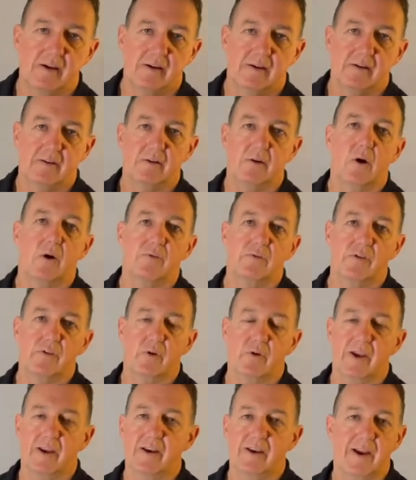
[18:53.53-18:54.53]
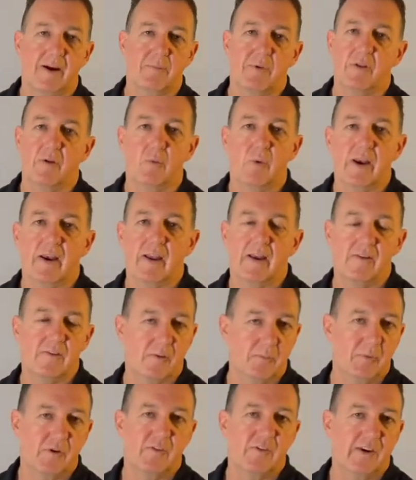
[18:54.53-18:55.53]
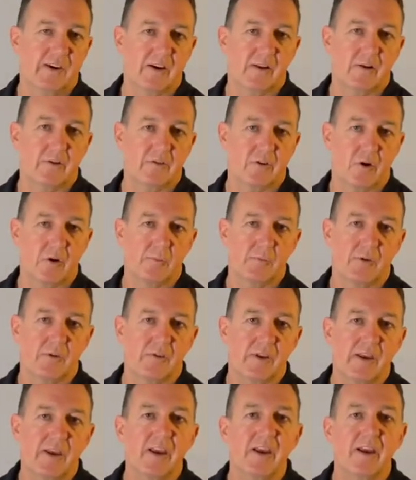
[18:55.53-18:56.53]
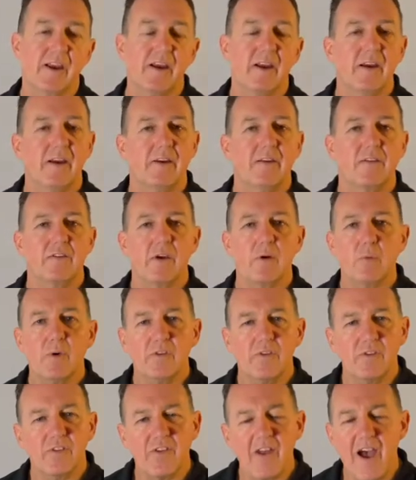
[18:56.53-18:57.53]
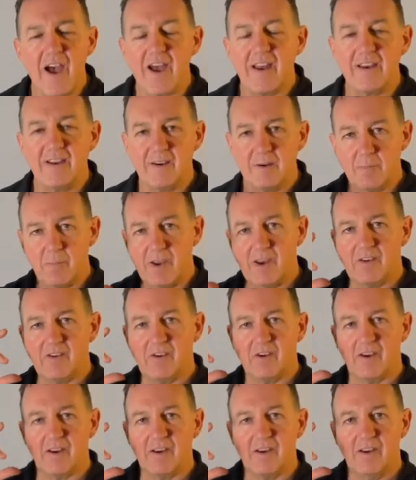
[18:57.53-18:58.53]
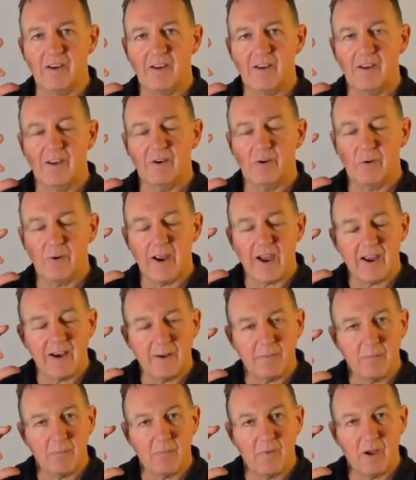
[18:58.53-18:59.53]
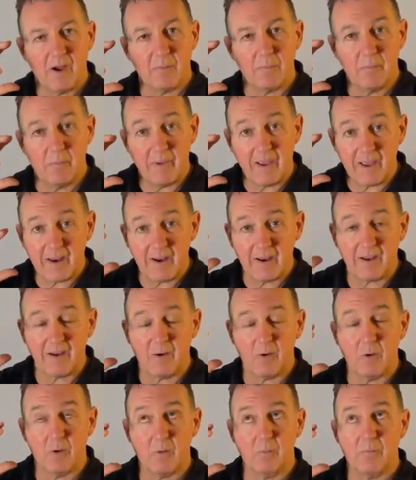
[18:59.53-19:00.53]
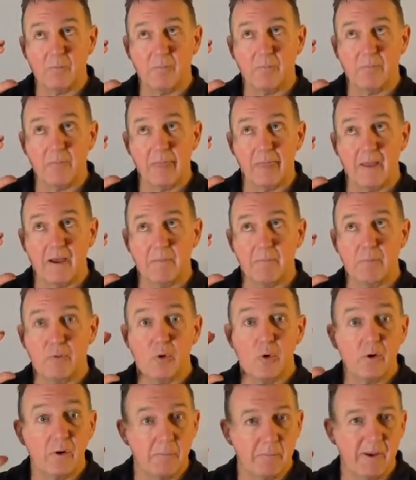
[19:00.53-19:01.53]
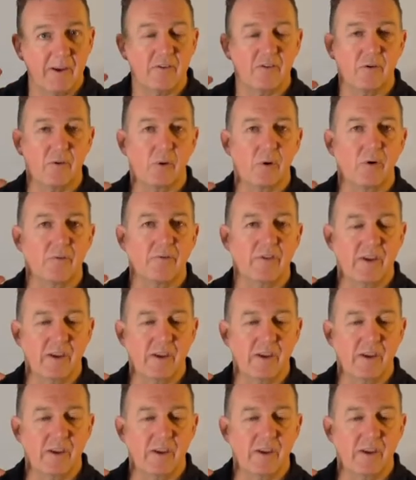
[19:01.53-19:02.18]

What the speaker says: livestock ending up in the wetlands at particular times of the year. So we're starting to create a better or a broader picture of the